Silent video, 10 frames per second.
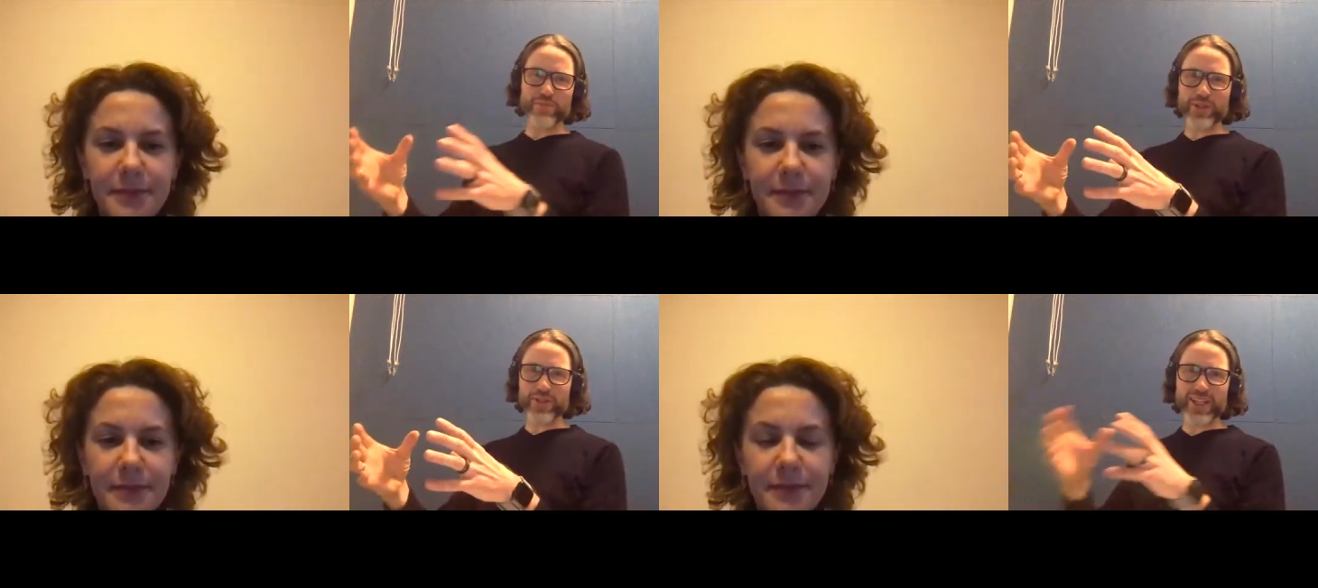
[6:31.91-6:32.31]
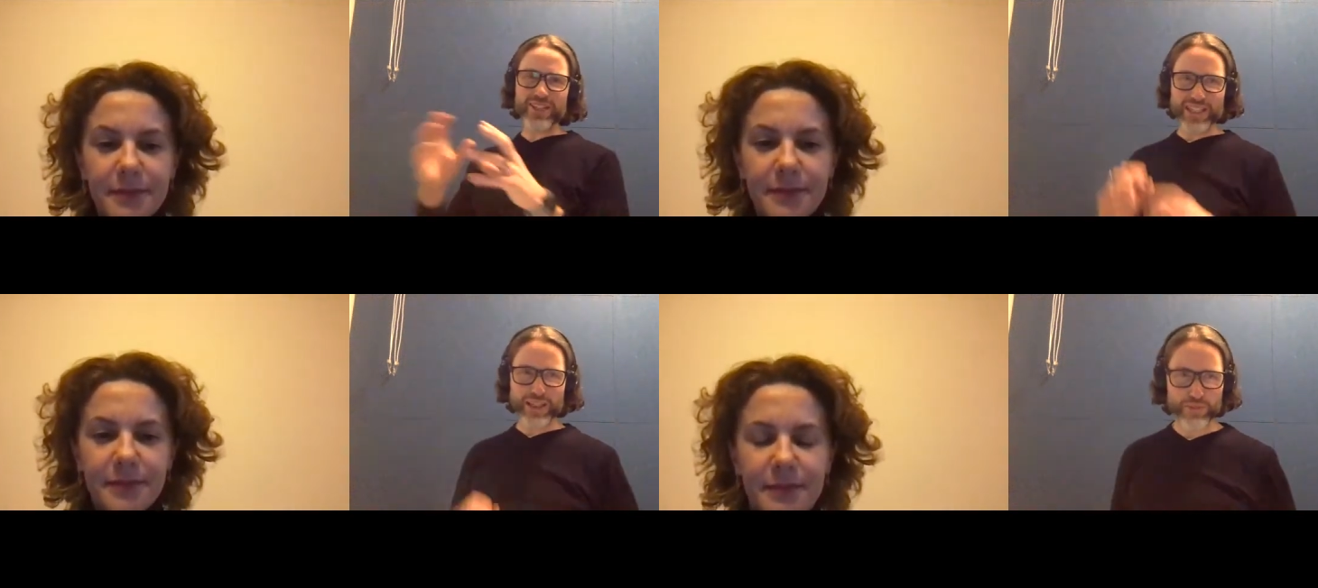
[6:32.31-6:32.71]

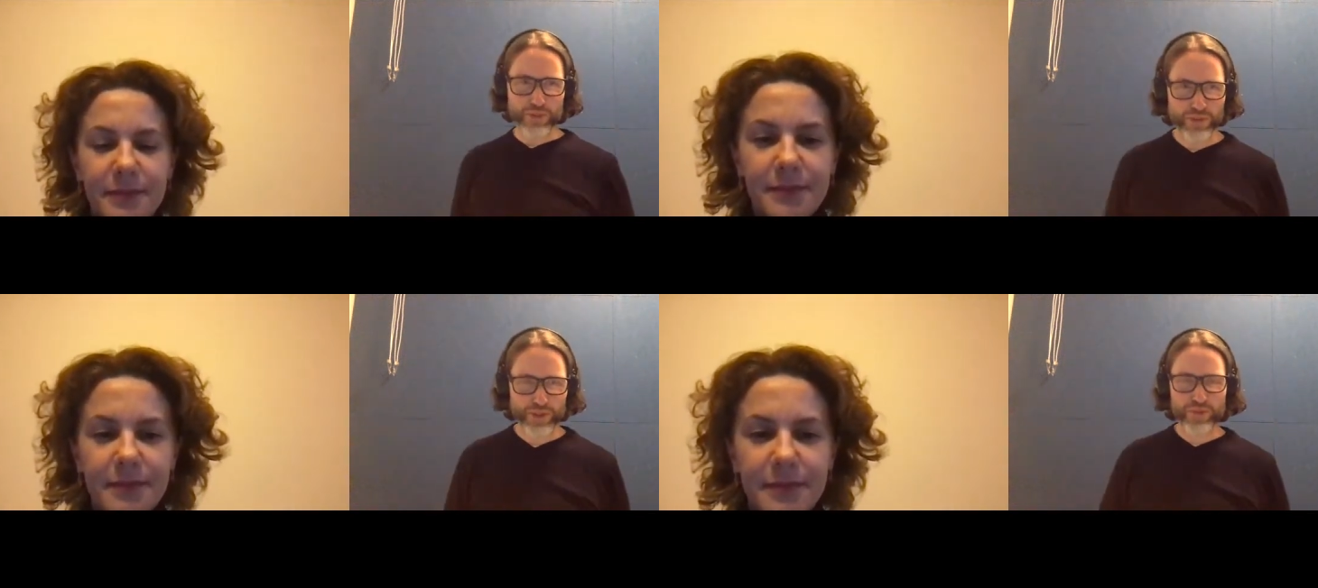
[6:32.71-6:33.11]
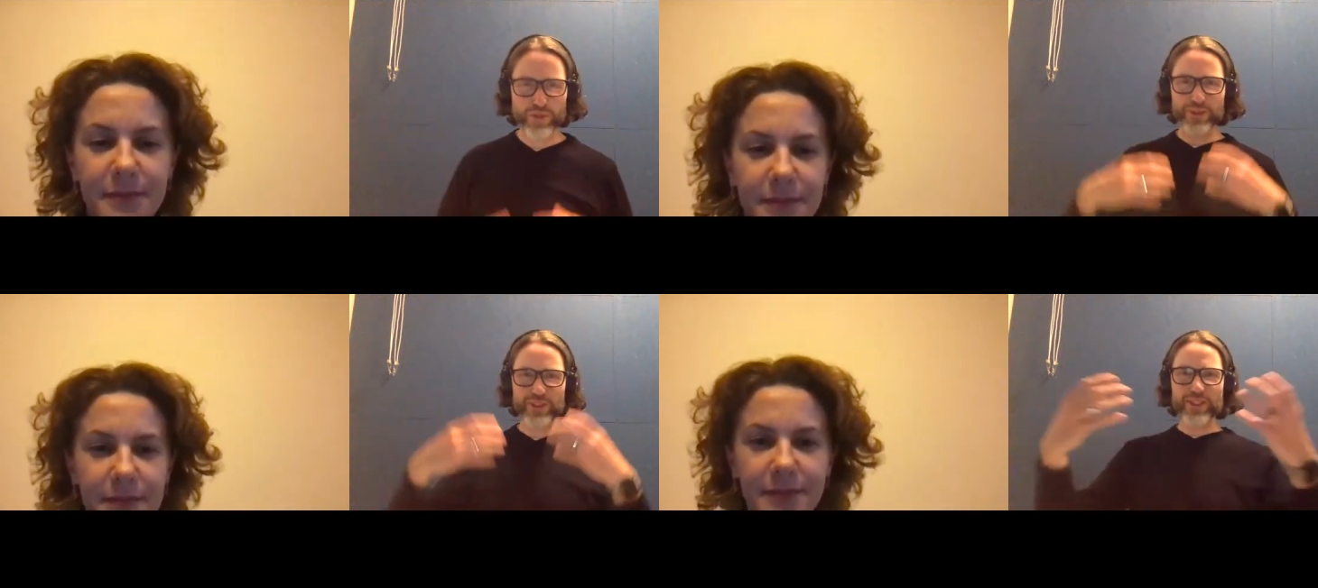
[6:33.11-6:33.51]
Speaker 1: progressing and moving
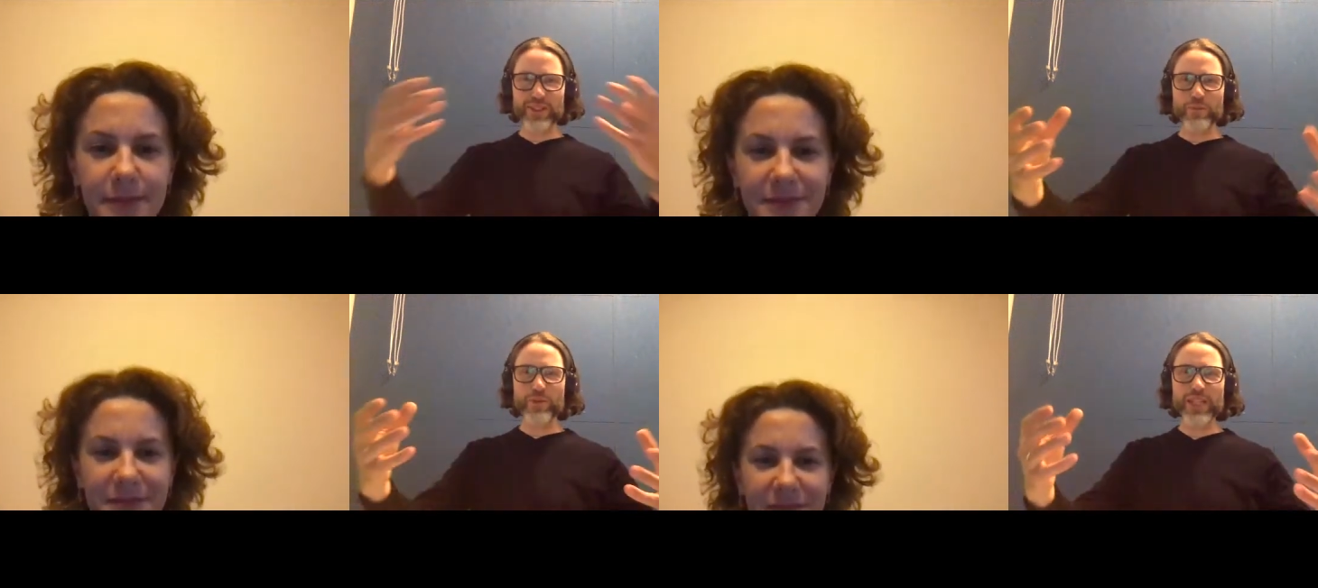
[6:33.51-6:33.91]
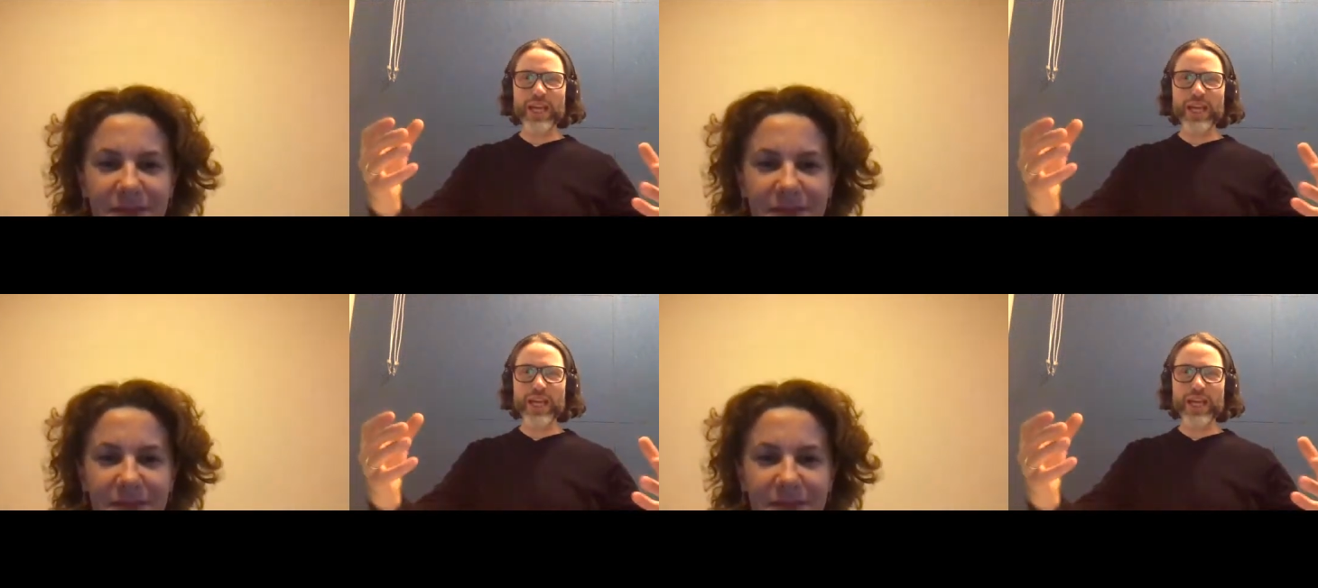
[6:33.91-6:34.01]
forward, and we're